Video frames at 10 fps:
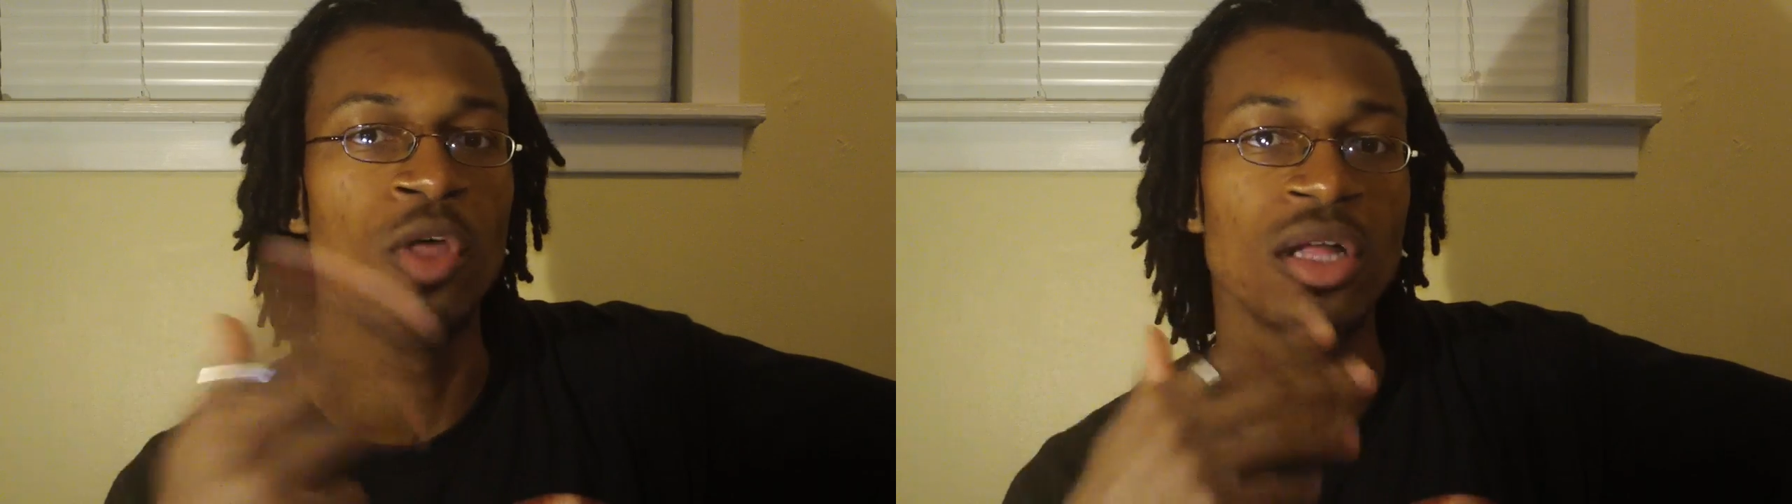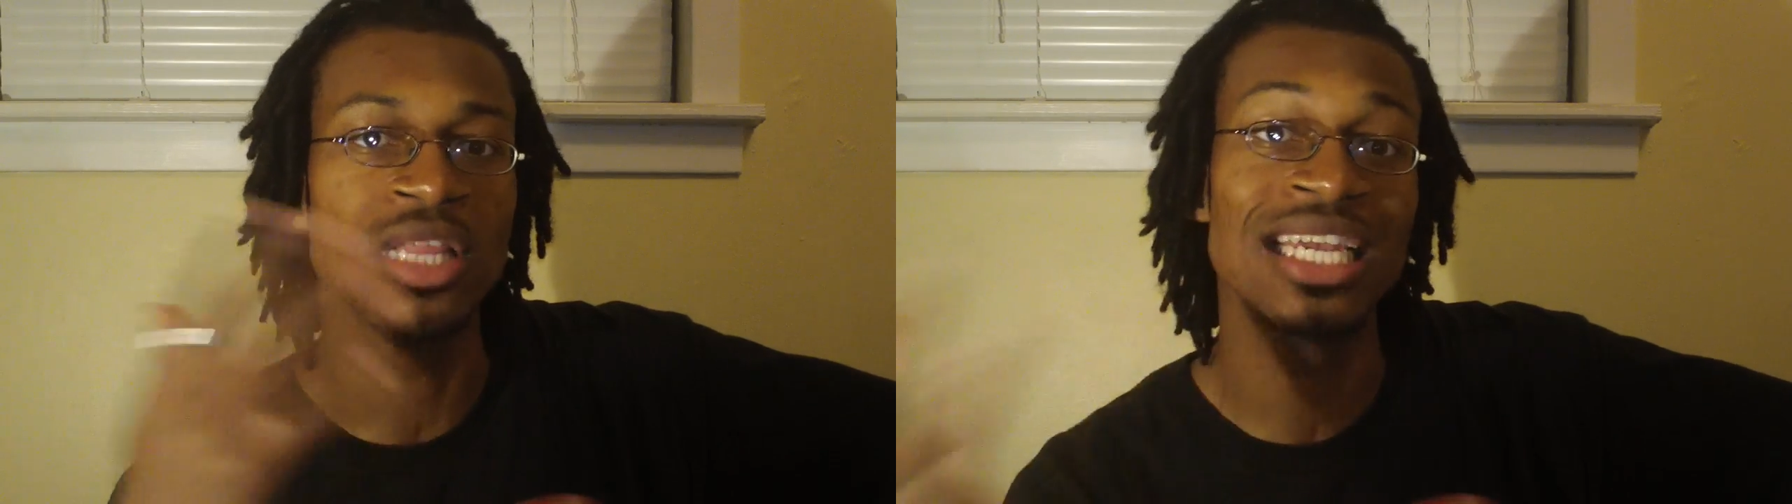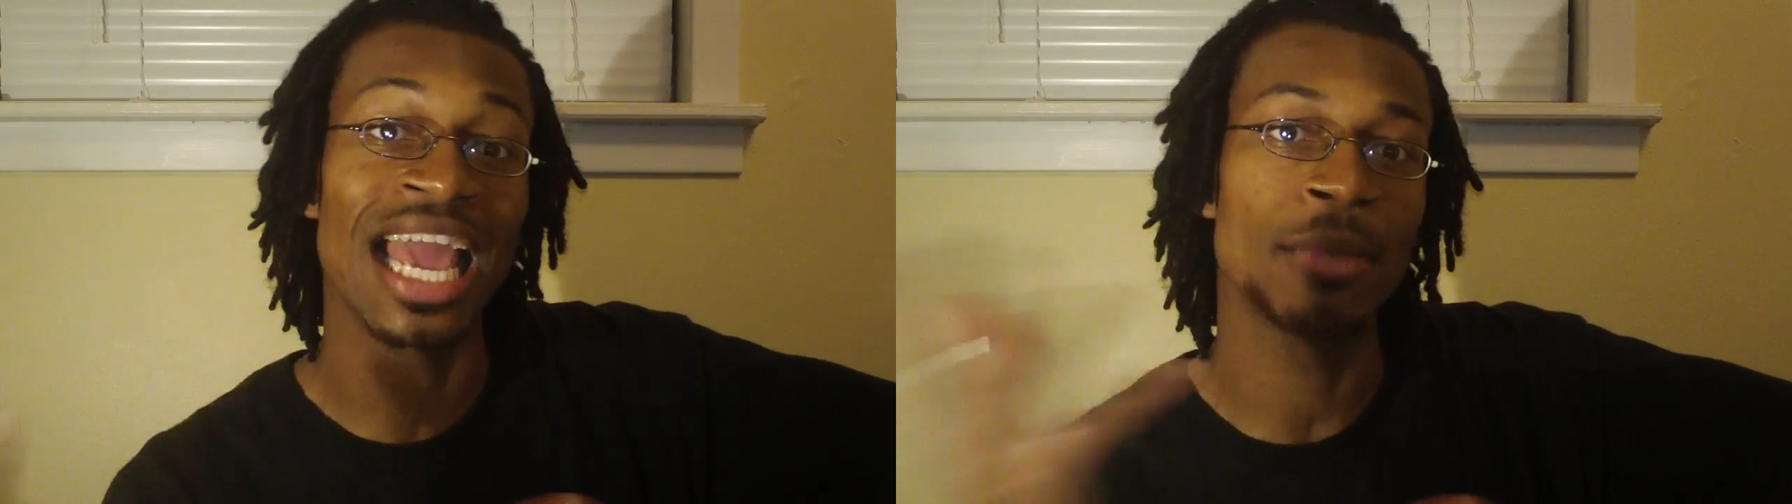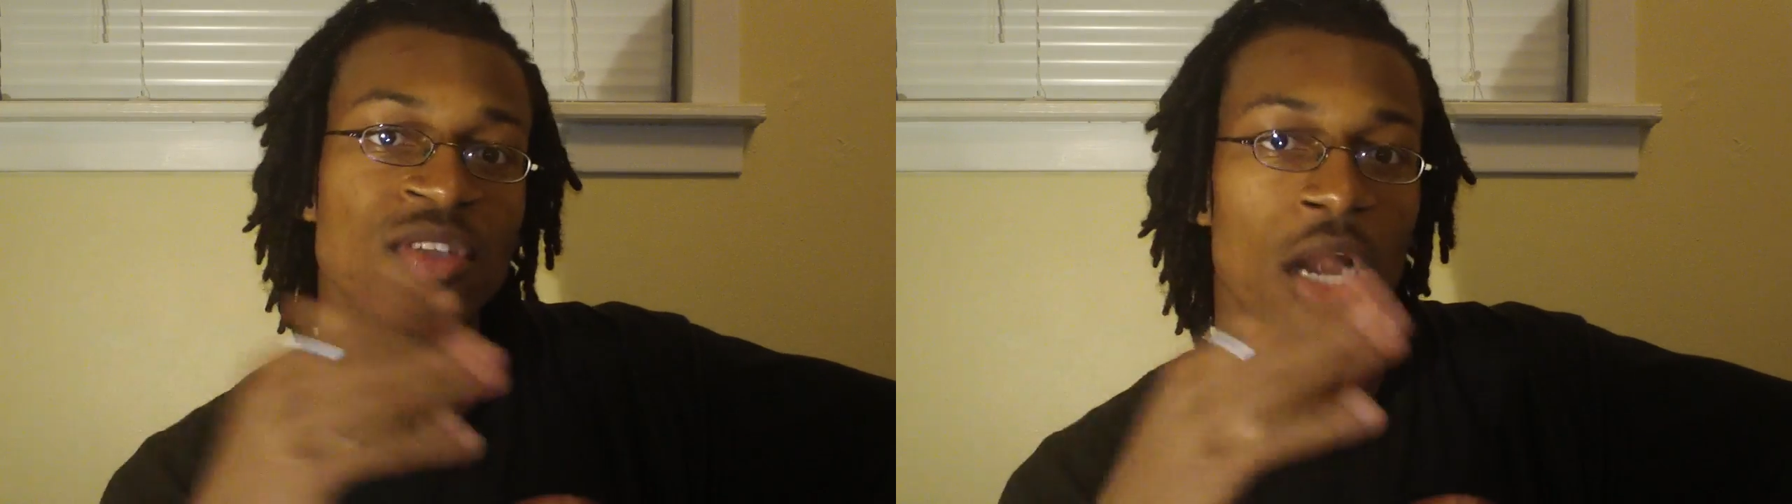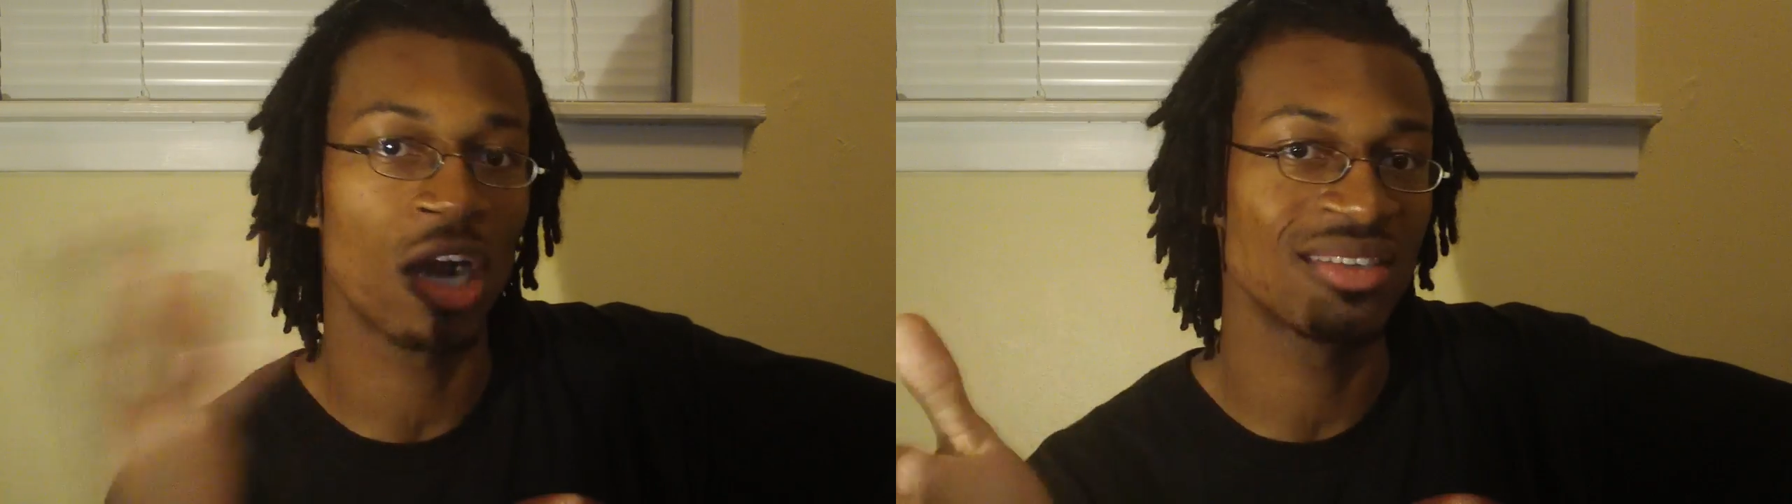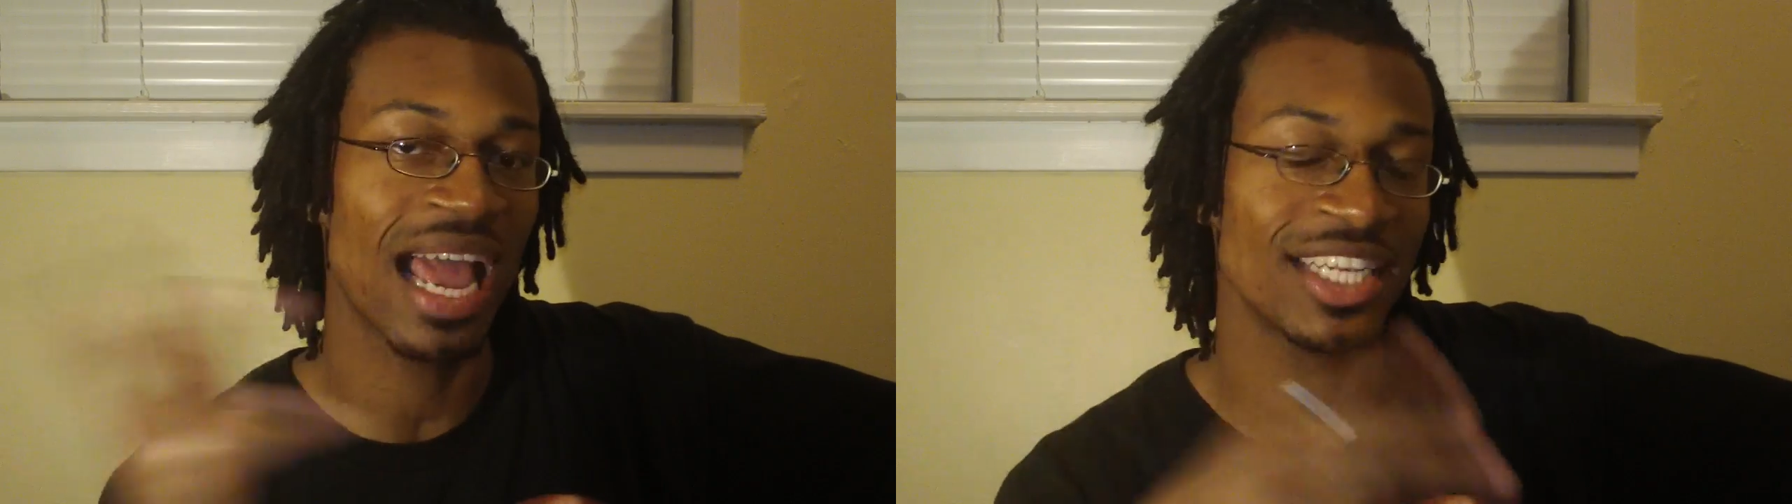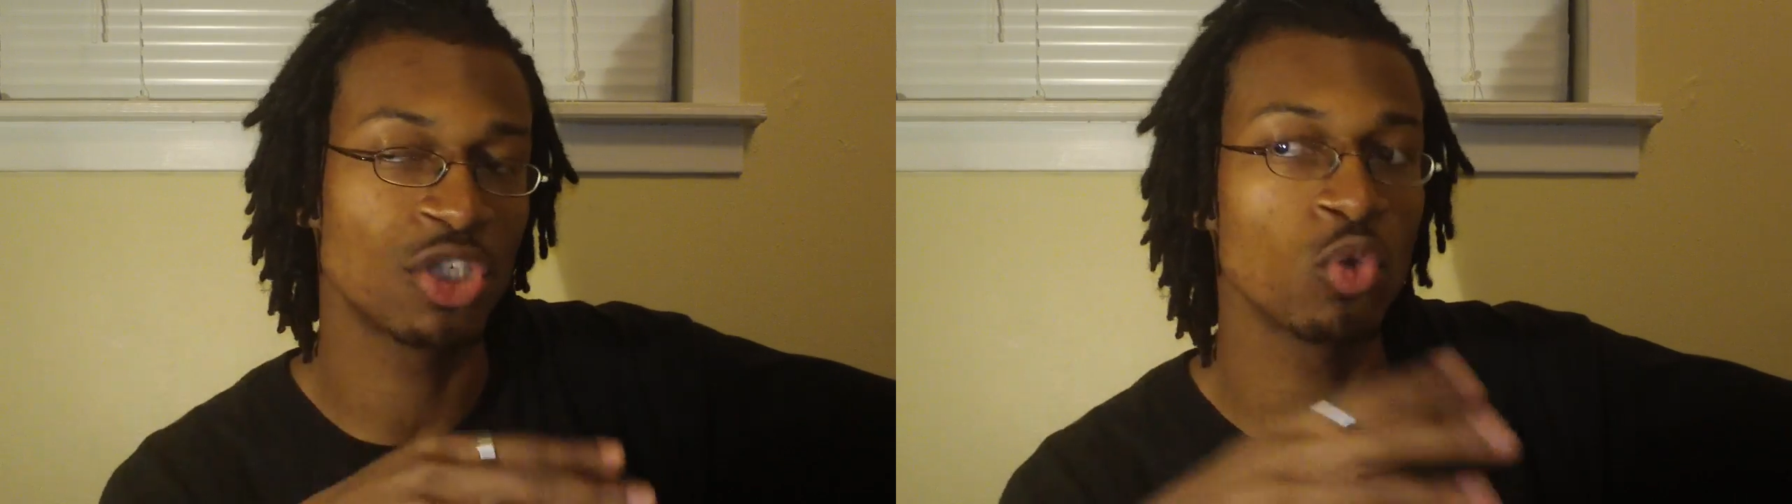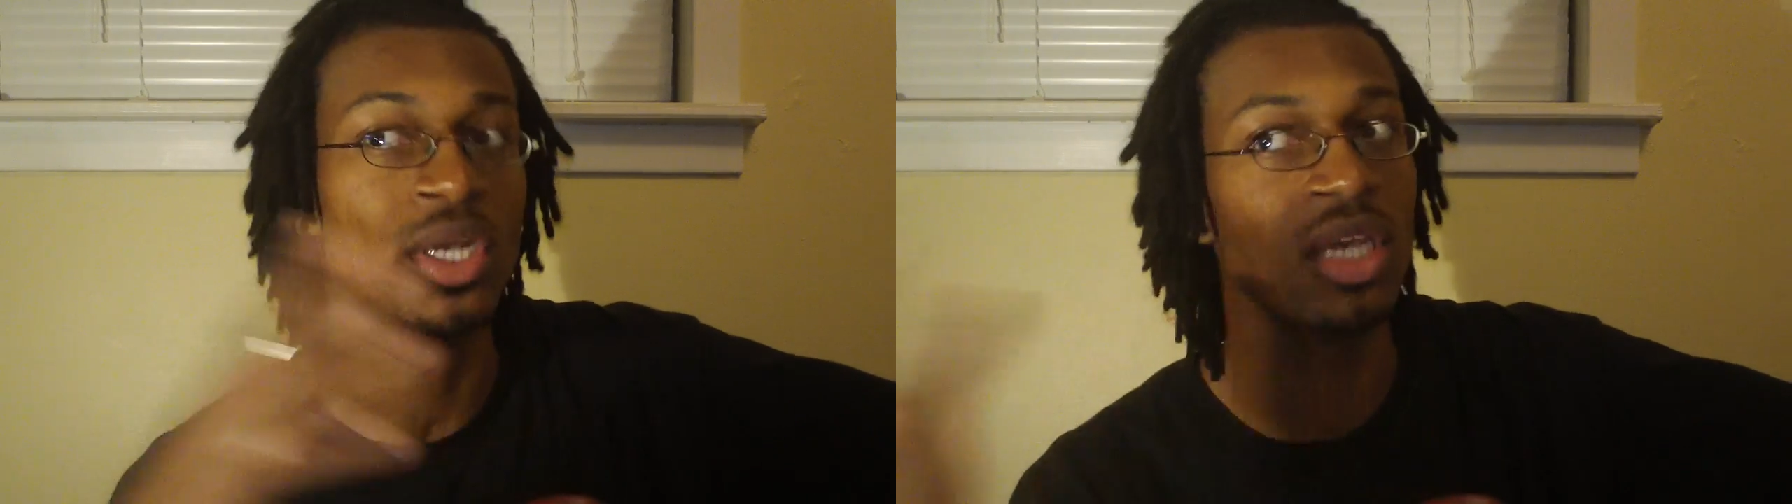the the names that are
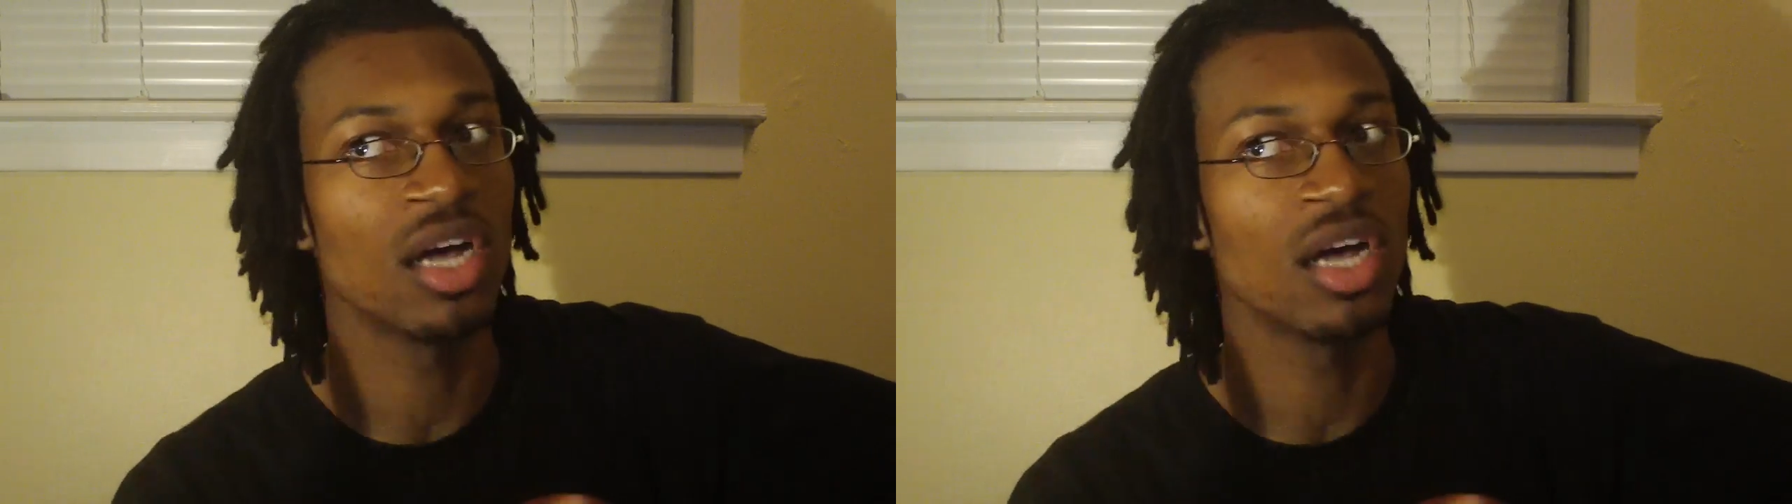attached to it